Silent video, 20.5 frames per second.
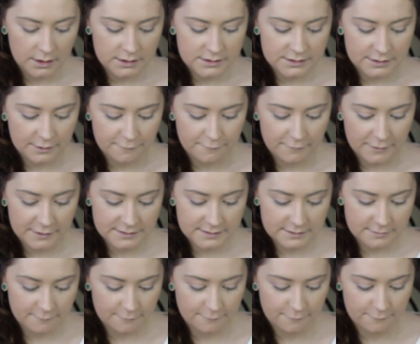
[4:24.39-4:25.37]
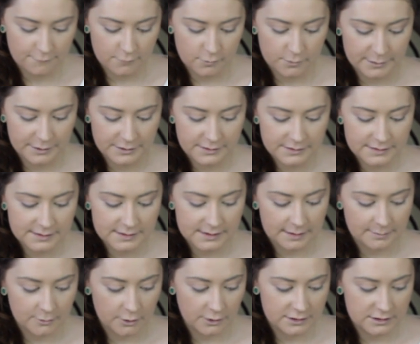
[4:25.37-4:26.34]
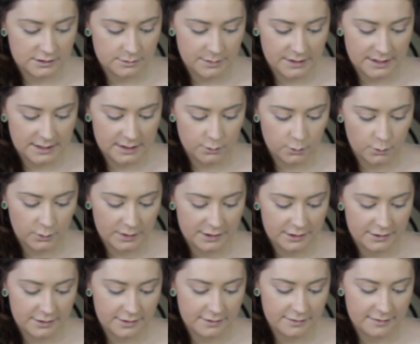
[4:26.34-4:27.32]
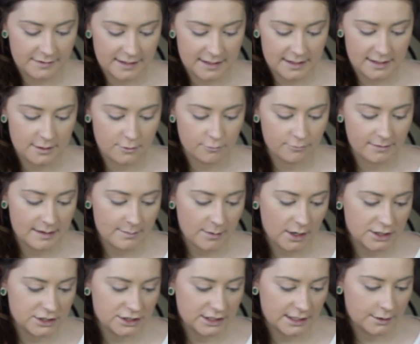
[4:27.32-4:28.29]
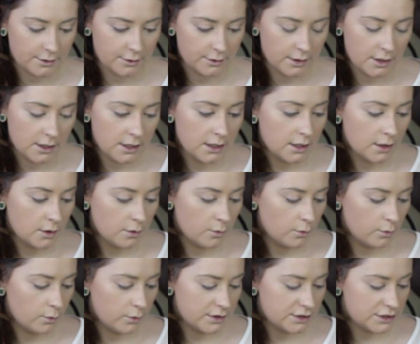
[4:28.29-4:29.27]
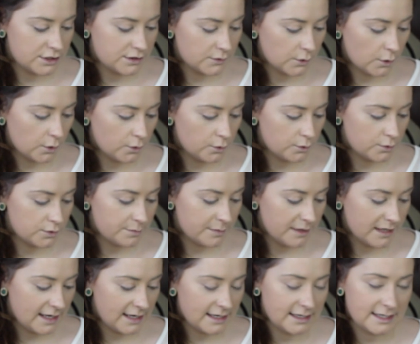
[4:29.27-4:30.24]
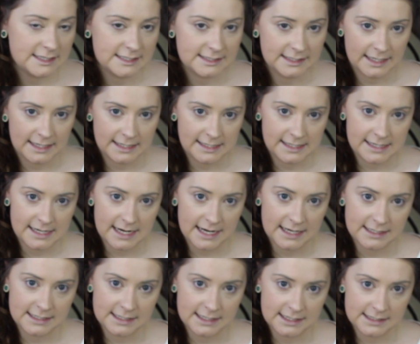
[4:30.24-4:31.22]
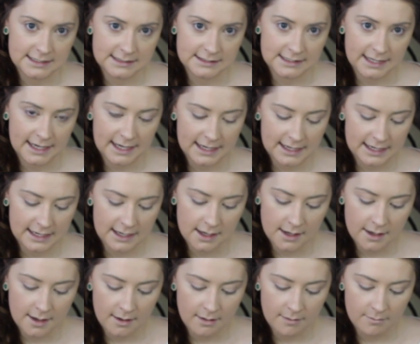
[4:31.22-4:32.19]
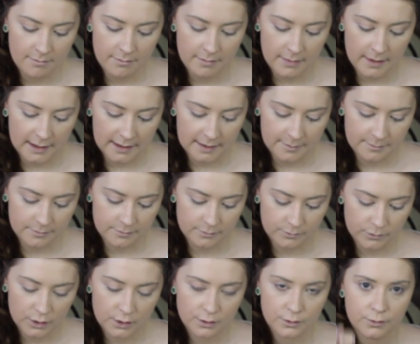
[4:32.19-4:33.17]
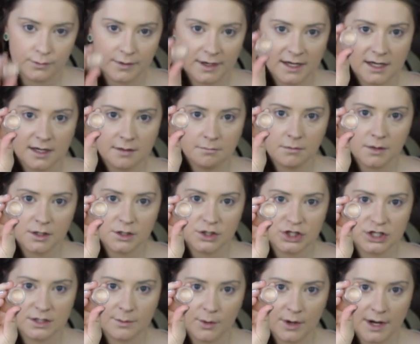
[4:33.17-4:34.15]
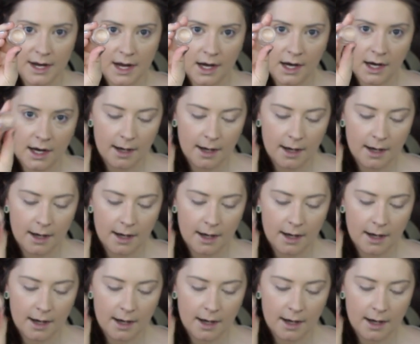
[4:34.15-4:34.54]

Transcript: So first and foremost, I'm going to begin with the cream eyeshadow, which is called Bikini Teeny, and it is a cream shimmery